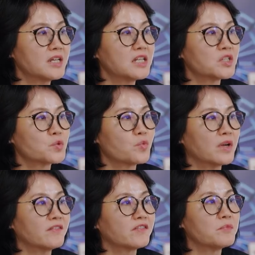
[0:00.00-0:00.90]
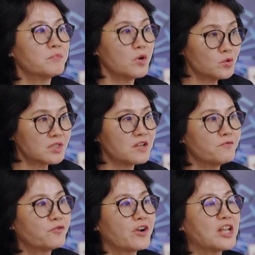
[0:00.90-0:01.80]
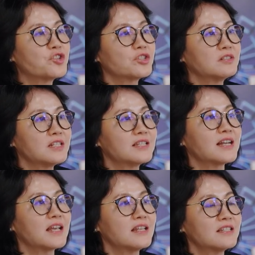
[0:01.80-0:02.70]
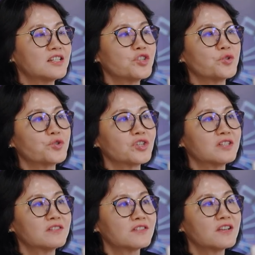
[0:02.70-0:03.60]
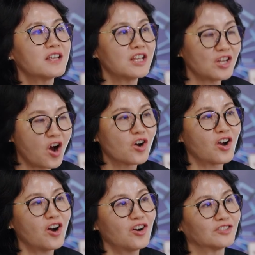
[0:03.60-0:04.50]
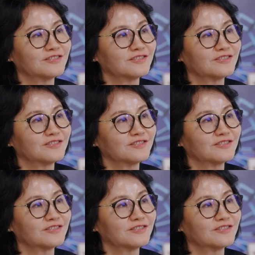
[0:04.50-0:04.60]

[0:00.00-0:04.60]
is one of the most influential design institutions in Hong Kong.